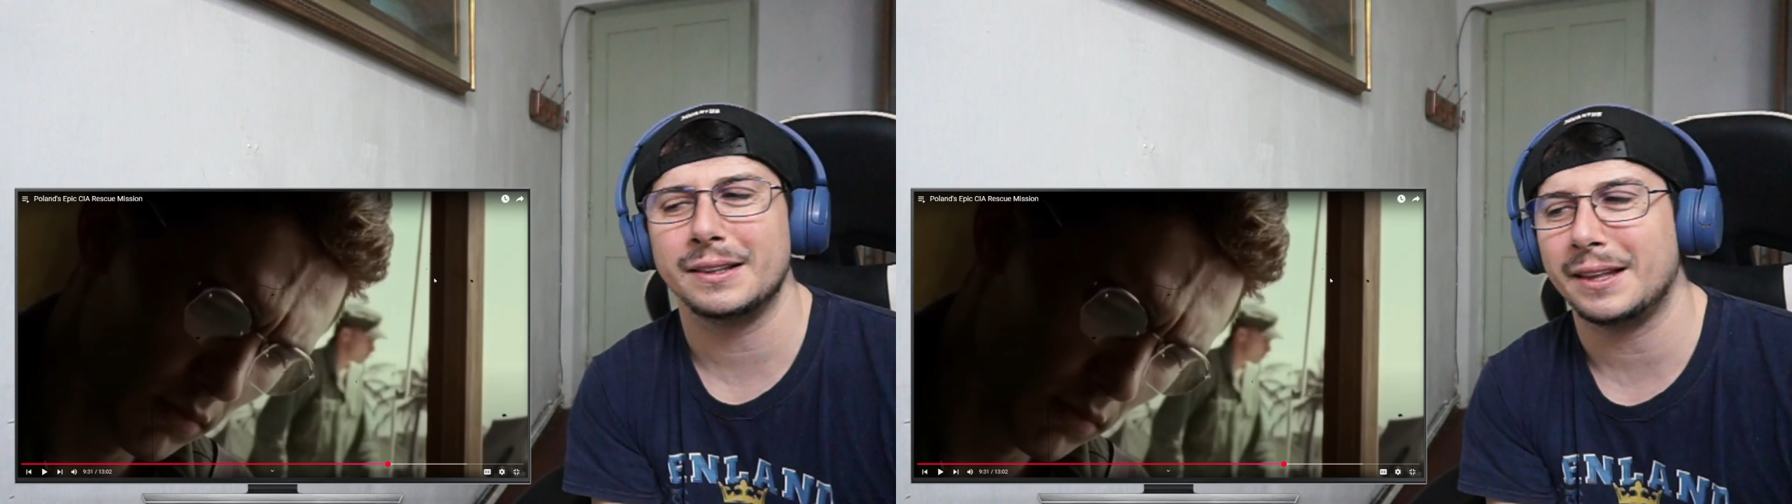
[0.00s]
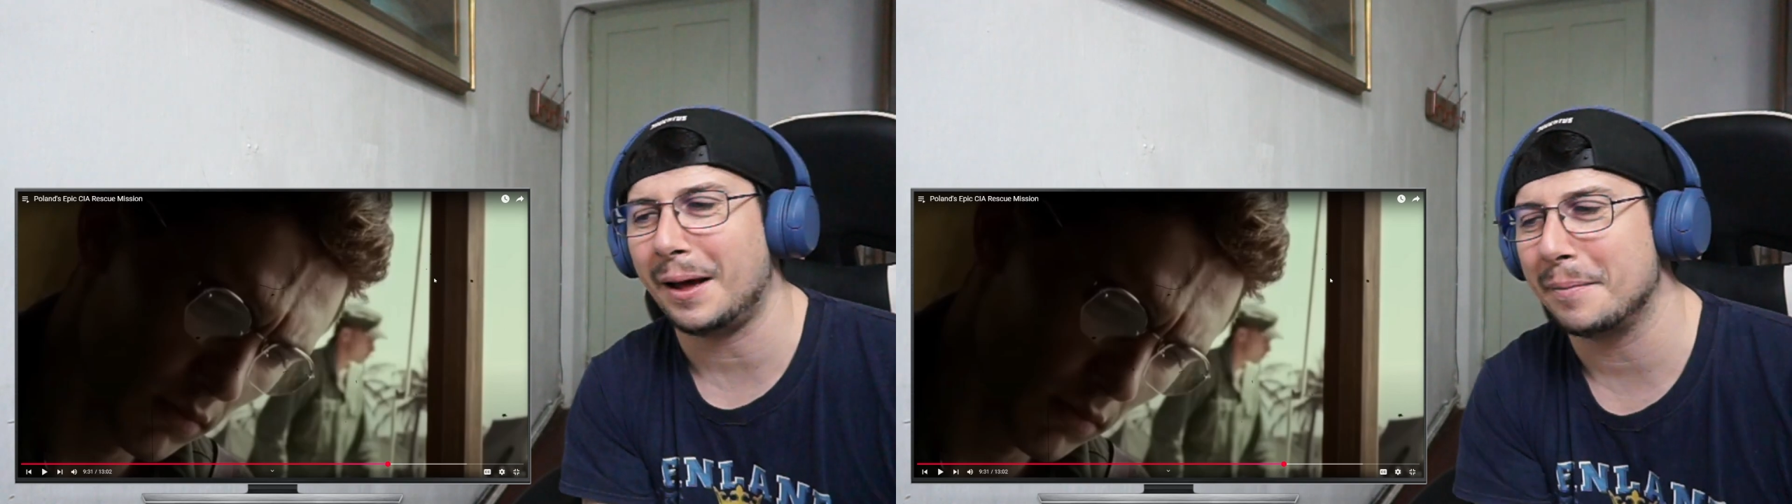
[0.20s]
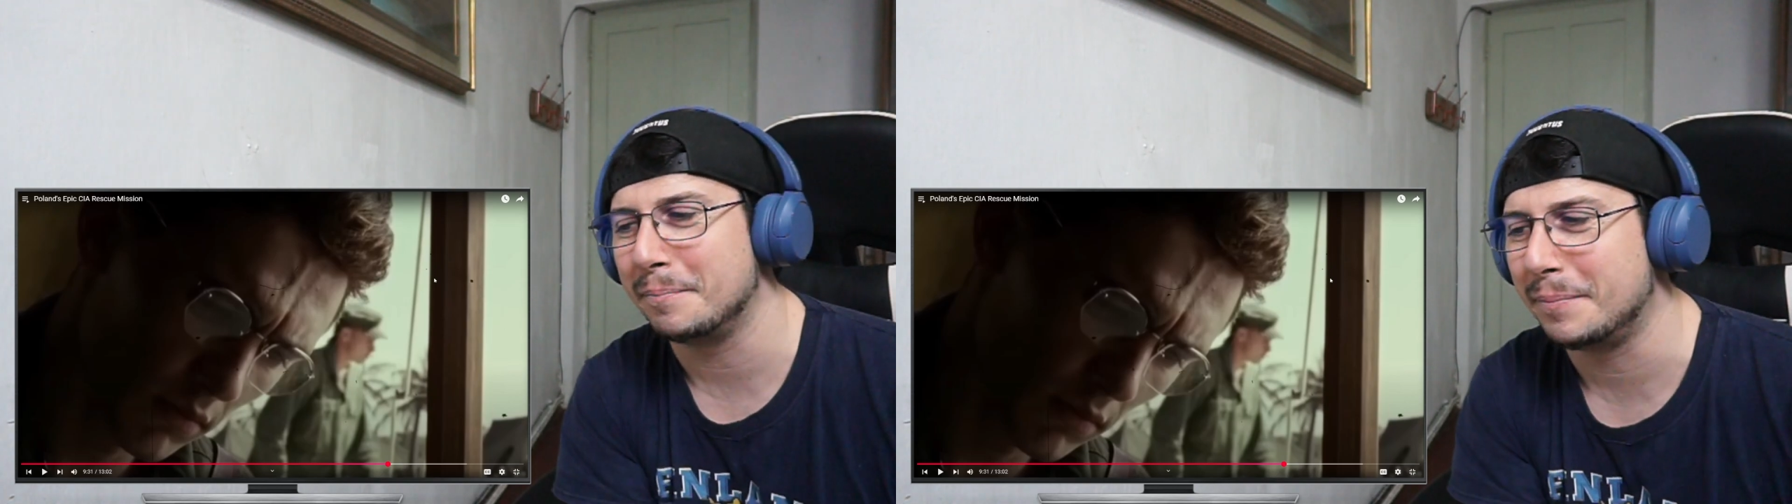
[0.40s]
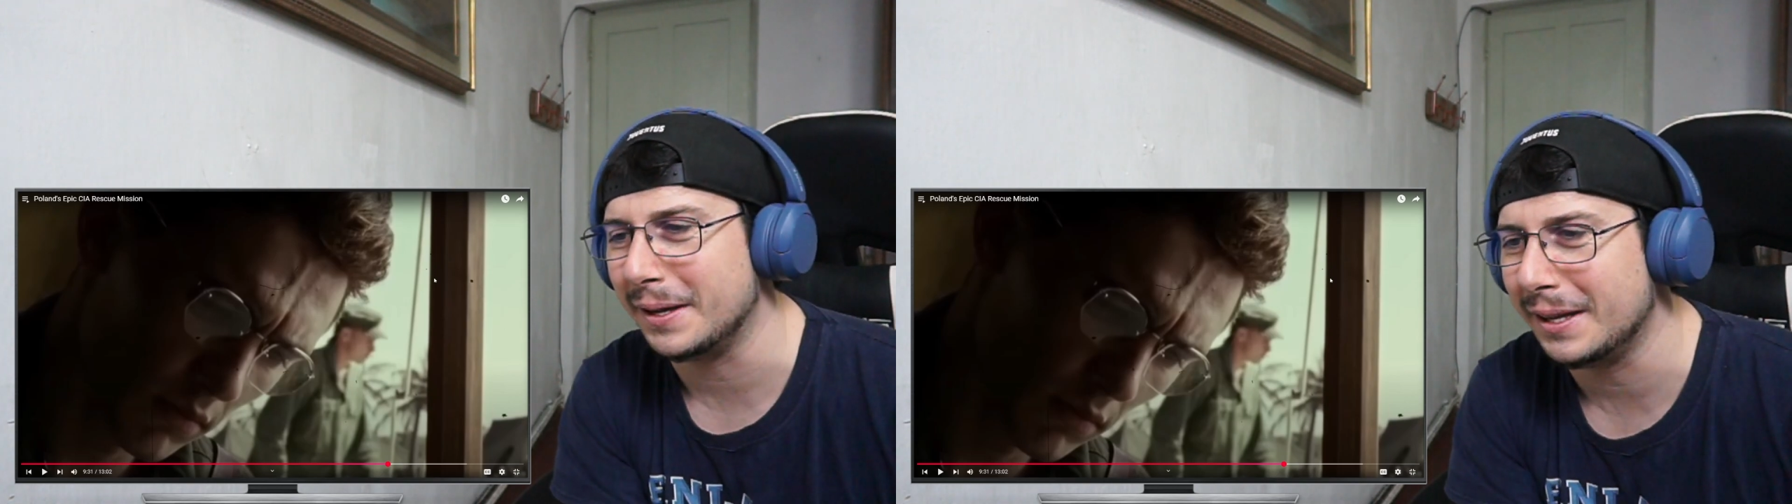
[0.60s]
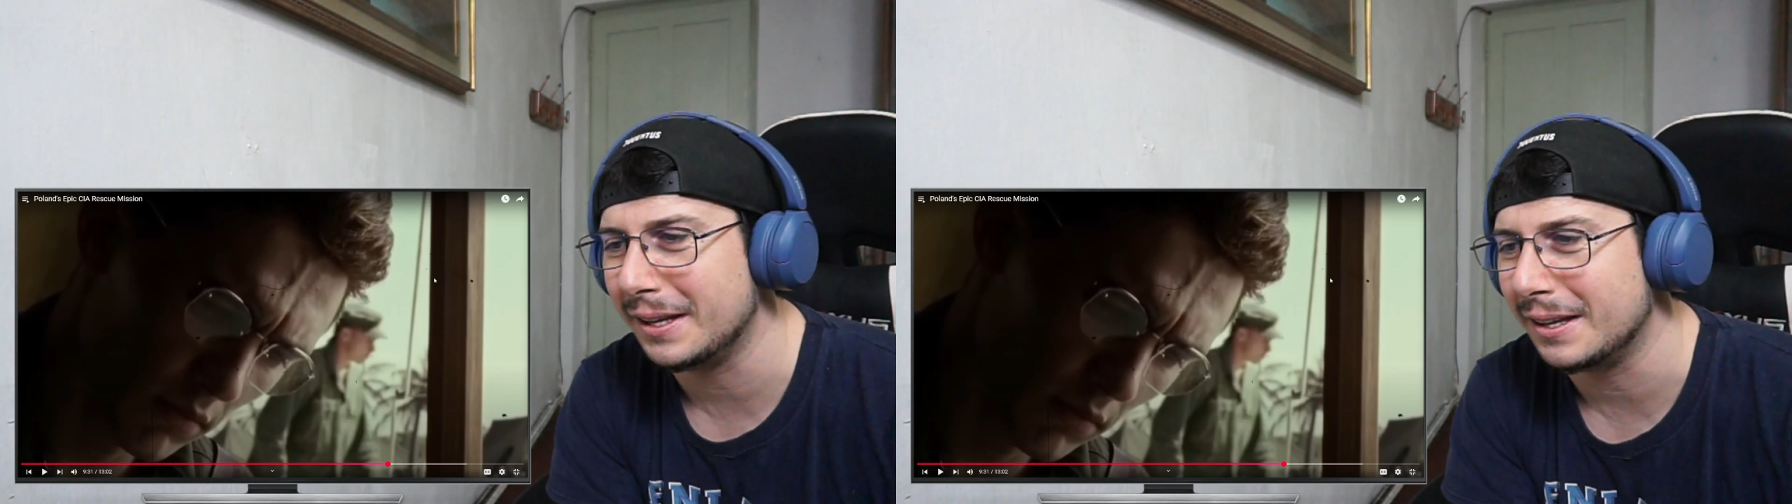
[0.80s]
that
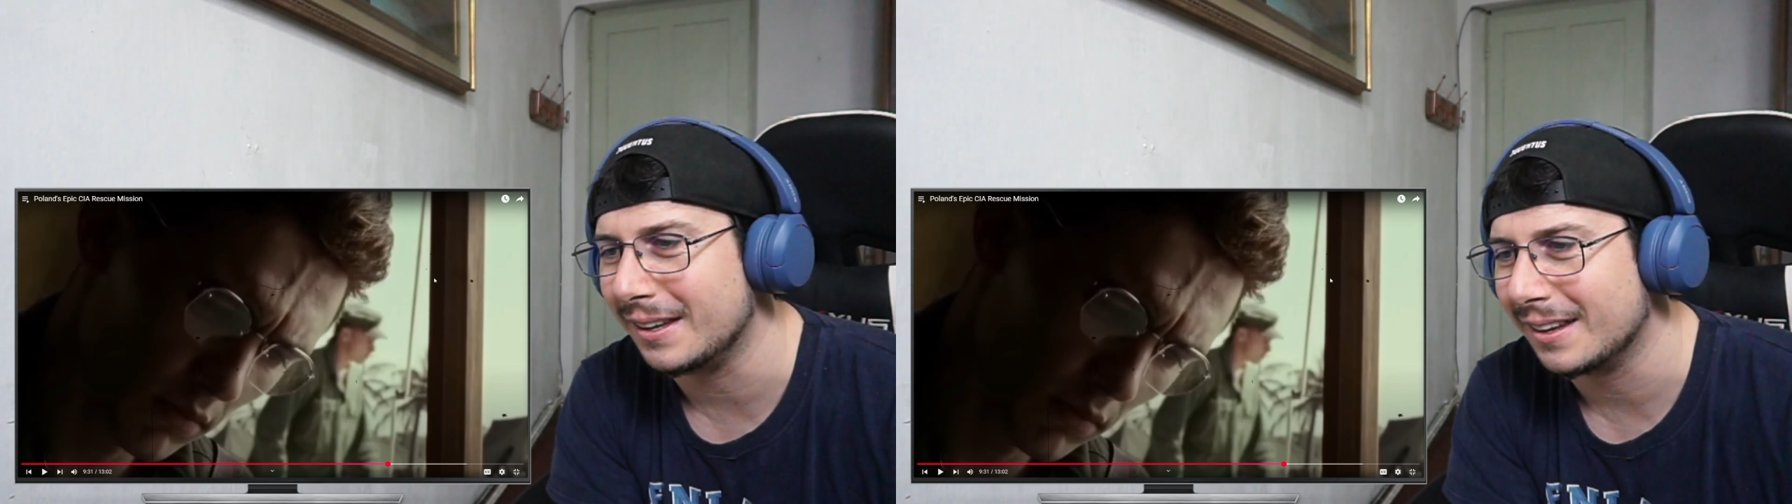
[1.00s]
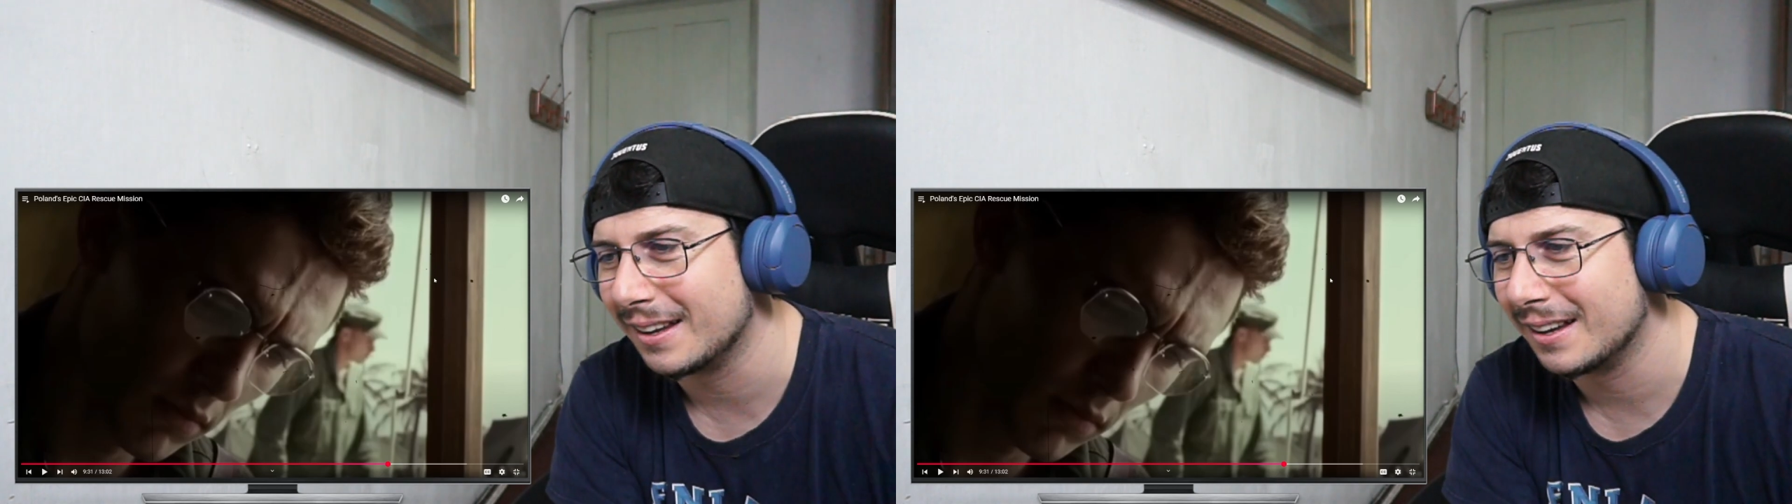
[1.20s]
be?